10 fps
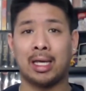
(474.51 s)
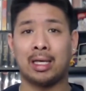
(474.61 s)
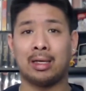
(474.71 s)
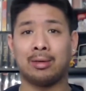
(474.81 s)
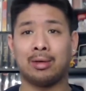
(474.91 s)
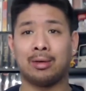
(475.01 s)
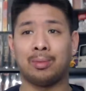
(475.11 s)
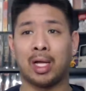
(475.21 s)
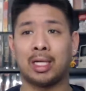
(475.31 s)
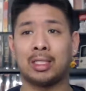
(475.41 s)
He
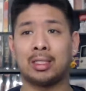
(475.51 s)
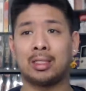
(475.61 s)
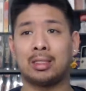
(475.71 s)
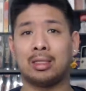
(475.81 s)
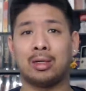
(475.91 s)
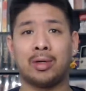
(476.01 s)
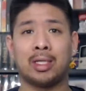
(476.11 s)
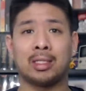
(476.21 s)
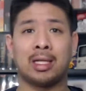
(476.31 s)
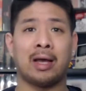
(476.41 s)
obliges. He
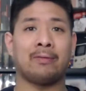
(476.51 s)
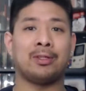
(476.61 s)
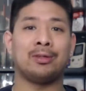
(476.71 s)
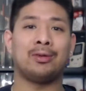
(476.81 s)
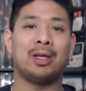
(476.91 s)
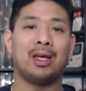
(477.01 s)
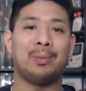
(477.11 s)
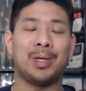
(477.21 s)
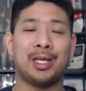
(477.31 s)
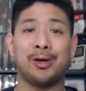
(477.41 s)
doesn't have to,
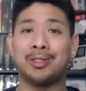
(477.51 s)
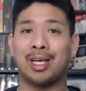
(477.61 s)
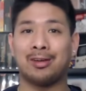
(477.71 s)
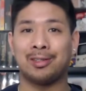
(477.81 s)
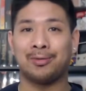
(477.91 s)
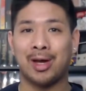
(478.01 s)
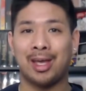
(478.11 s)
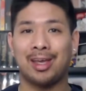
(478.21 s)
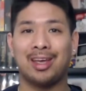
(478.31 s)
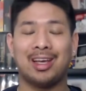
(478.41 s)
but he goes out of his
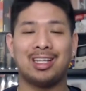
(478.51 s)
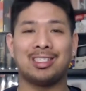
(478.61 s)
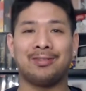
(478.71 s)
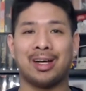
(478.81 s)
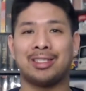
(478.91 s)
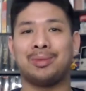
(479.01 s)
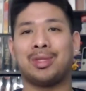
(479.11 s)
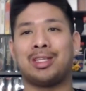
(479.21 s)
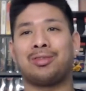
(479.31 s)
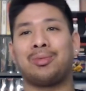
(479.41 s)
way to find some
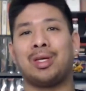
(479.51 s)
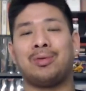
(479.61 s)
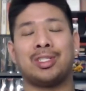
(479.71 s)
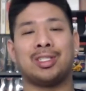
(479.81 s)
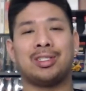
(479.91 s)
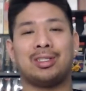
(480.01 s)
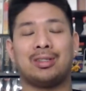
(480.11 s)
things for me, which is